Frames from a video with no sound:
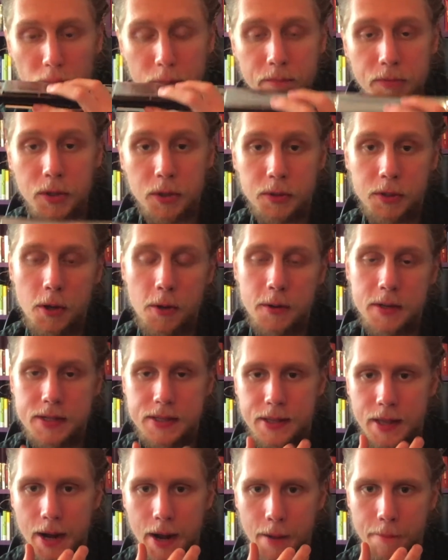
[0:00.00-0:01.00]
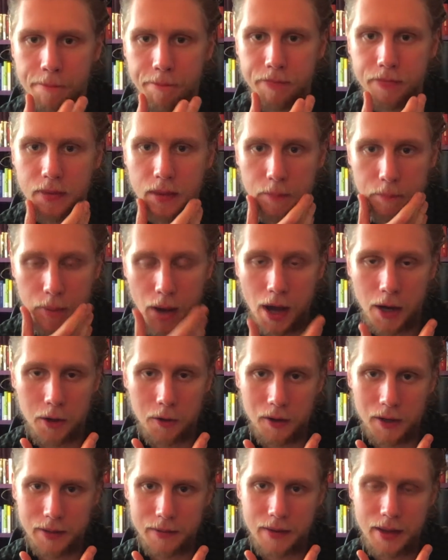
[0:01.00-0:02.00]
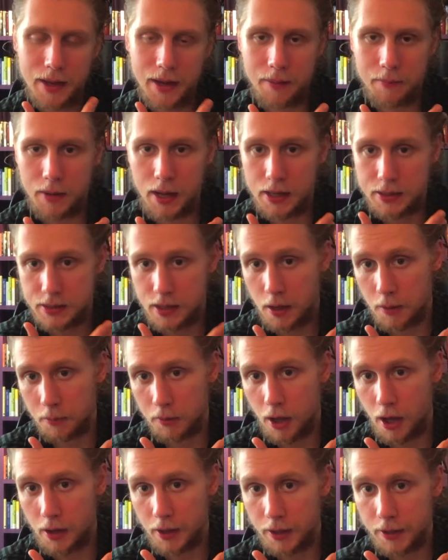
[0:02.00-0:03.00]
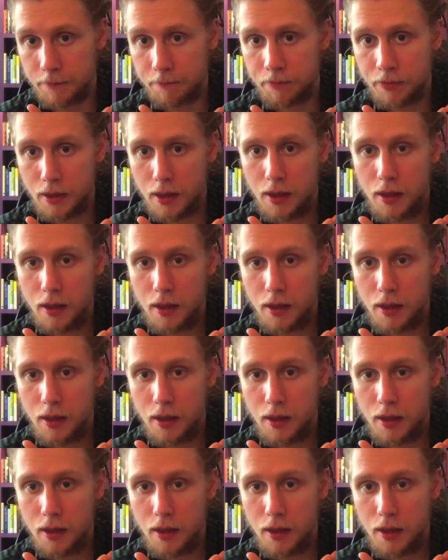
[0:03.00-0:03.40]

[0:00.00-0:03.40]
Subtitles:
you'll notice that I'm puckering and I'm not tongue blocking.